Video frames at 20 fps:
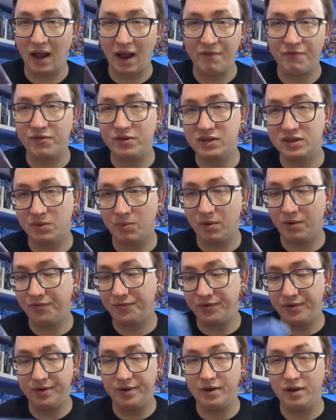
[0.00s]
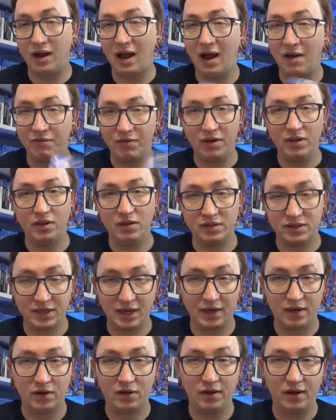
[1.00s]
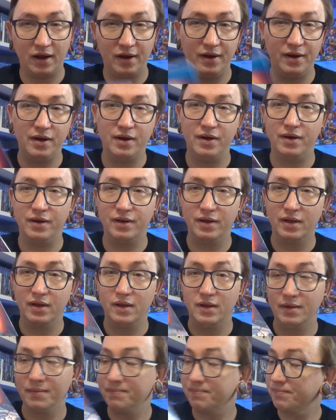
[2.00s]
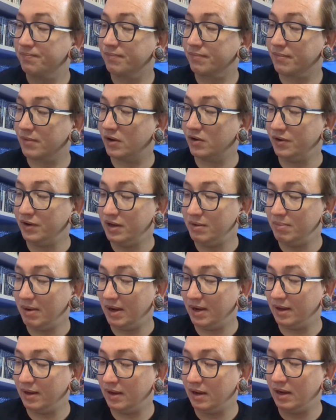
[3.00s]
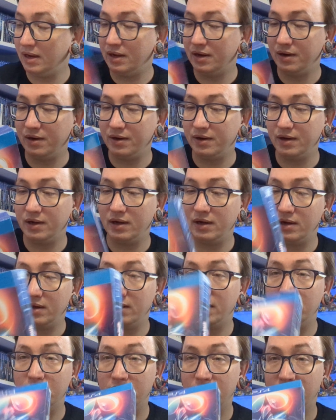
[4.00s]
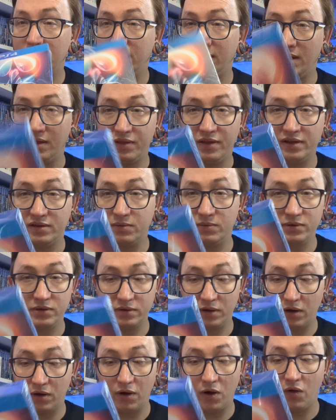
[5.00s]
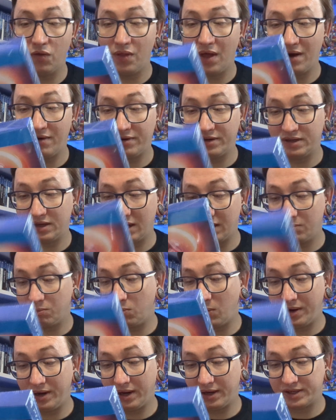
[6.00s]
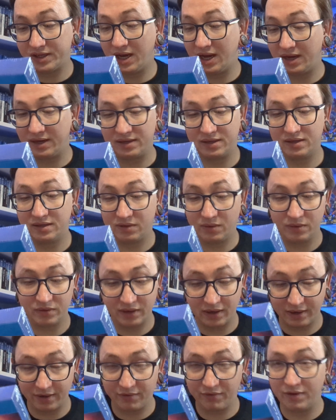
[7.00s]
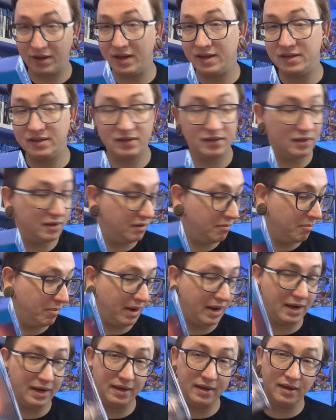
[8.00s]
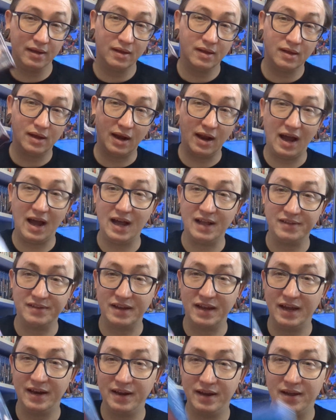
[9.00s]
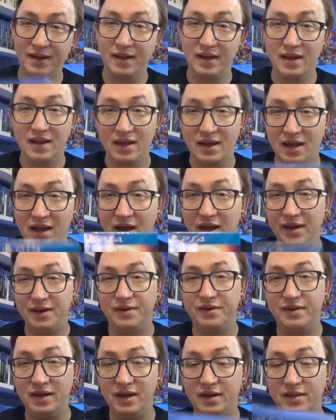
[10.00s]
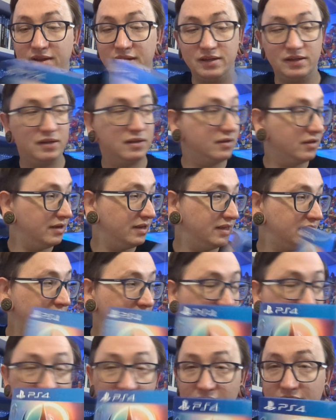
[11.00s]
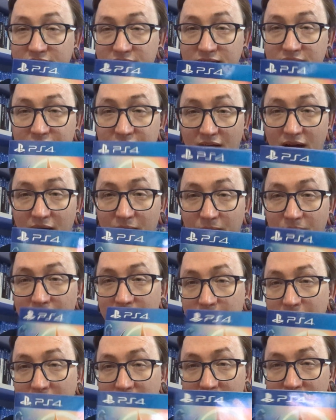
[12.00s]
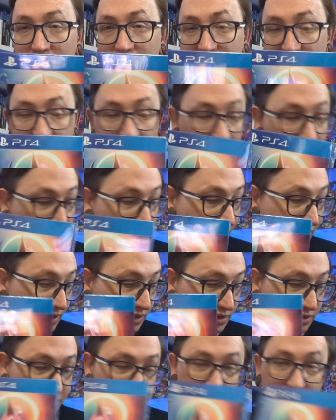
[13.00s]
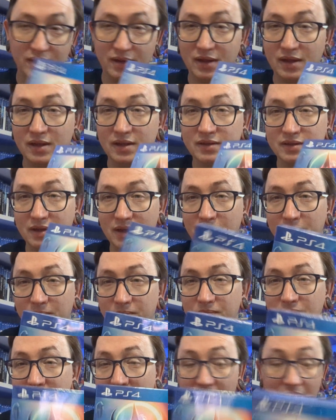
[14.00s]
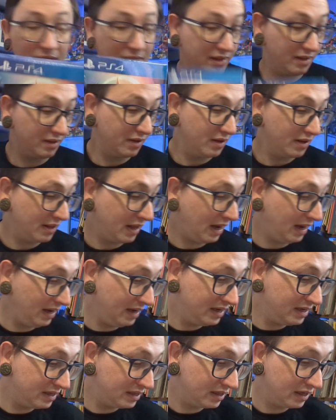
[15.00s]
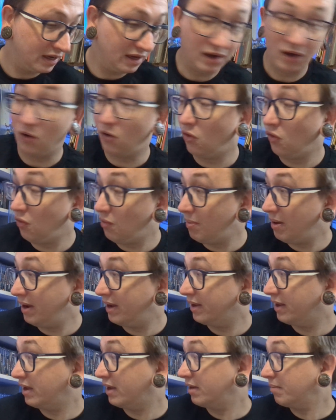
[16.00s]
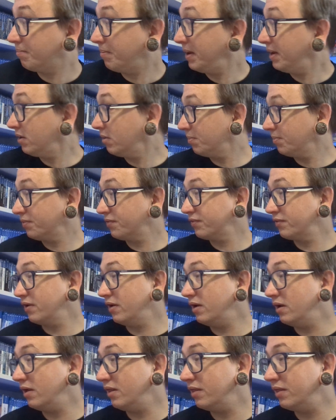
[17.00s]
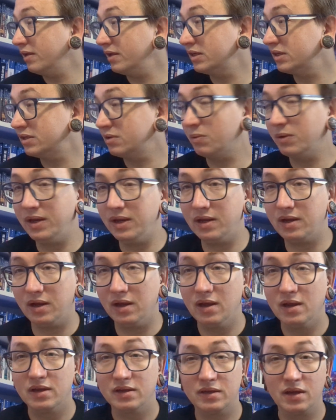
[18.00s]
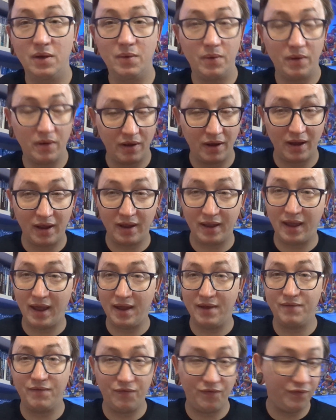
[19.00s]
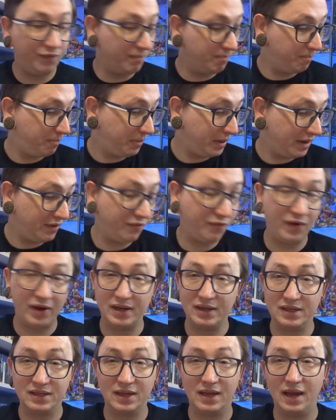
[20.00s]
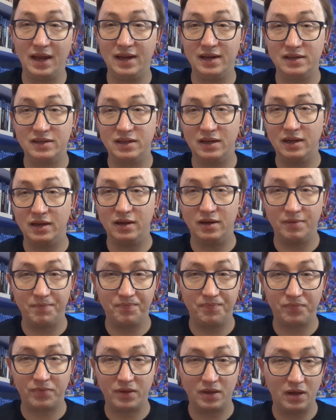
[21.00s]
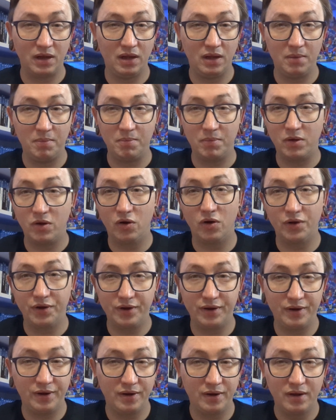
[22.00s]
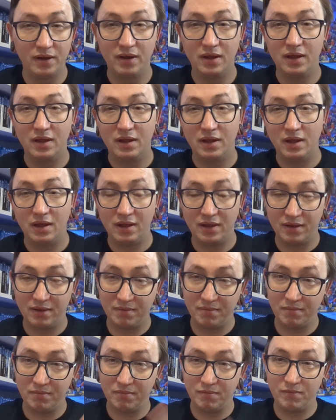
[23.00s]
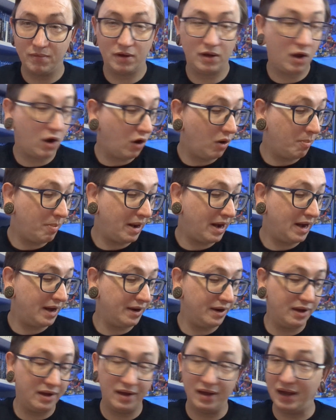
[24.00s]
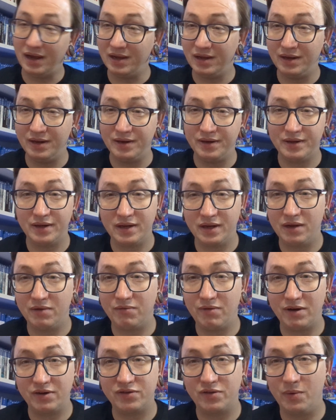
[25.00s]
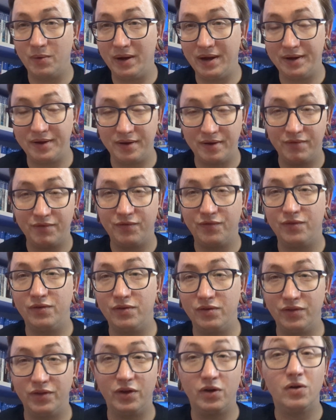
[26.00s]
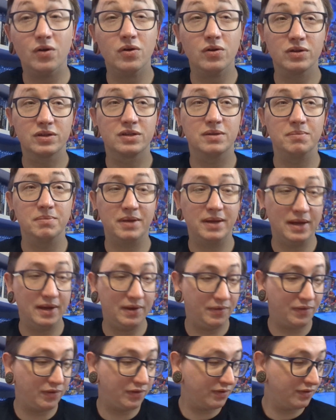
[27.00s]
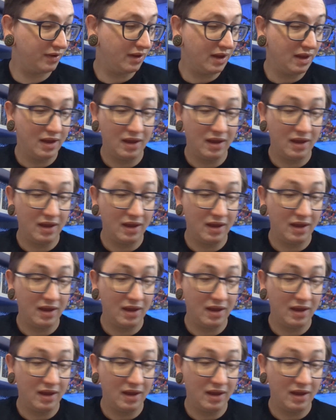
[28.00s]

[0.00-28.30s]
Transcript: every so often, have a little check and on eBay, and this was on there when I checked. So I was like, instant buy. And I had to get it. And yeah, this is going to sit nicely now in my little shmup collection. So yeah, that is all my pickups this week. So again, big thanks again to Gordon, Corbana, and Retroed for the awesome gifts.